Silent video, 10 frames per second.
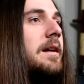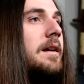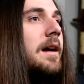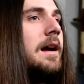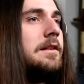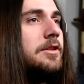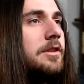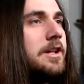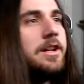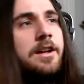Hey, Duke,
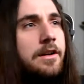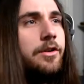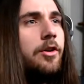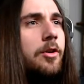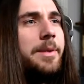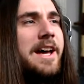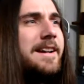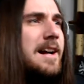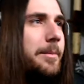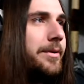you're all paid
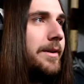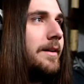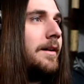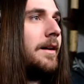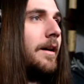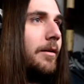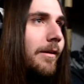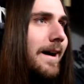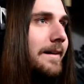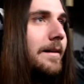up.
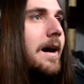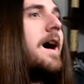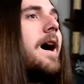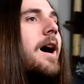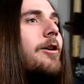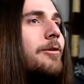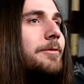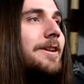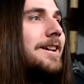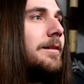Great. I hope
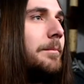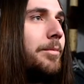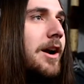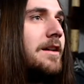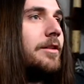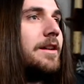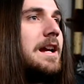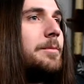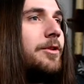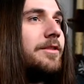you didn't break your
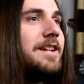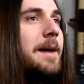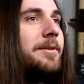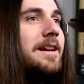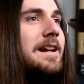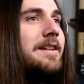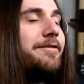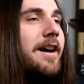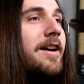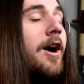keyboard tapping
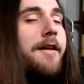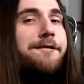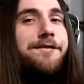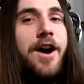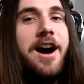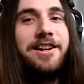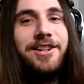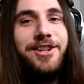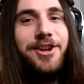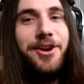E5. Fuck
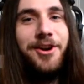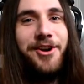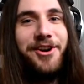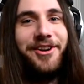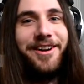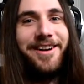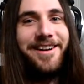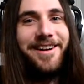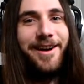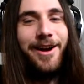you!
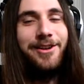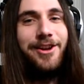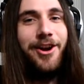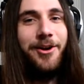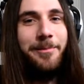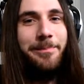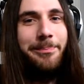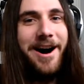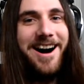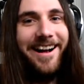You
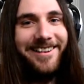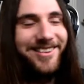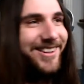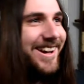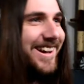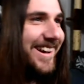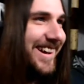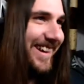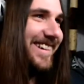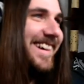
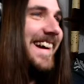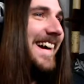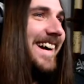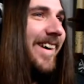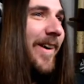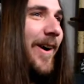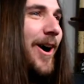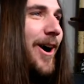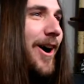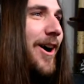bastard!
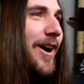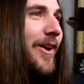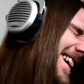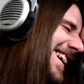Oh!